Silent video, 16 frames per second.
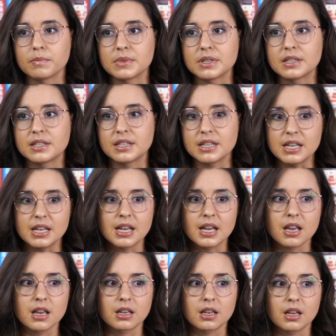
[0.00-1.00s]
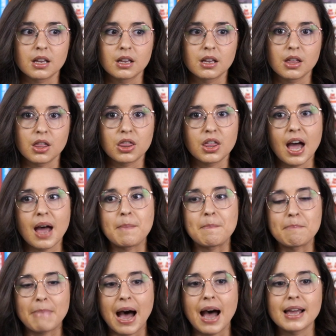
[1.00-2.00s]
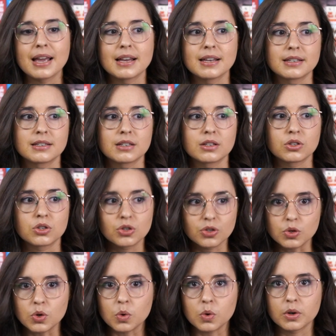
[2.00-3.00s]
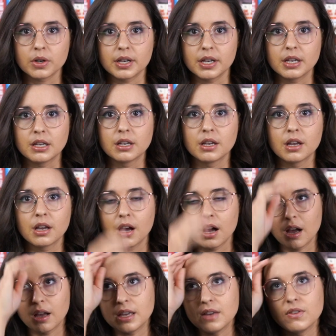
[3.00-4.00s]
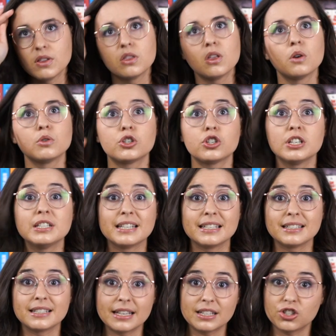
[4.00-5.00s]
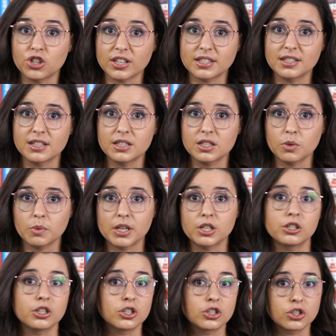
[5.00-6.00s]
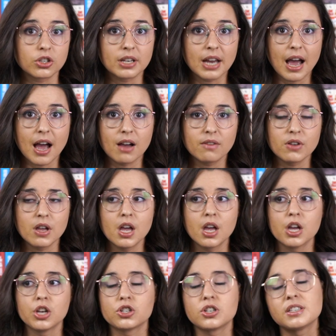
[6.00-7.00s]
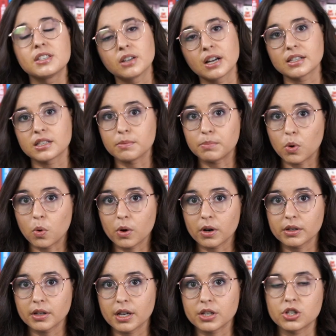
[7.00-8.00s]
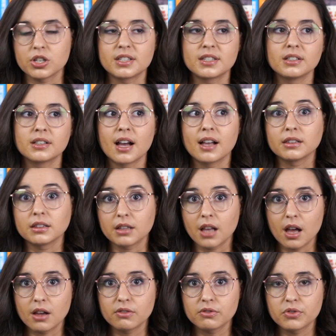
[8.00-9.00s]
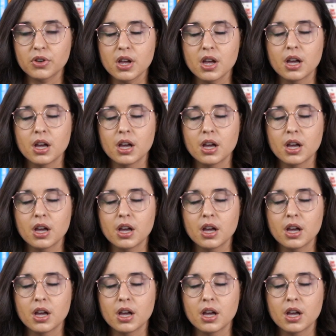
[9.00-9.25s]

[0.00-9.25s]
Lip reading: Seeing that Maya's story, even though she didn't get justice the way she should have, she still got support and she still got love.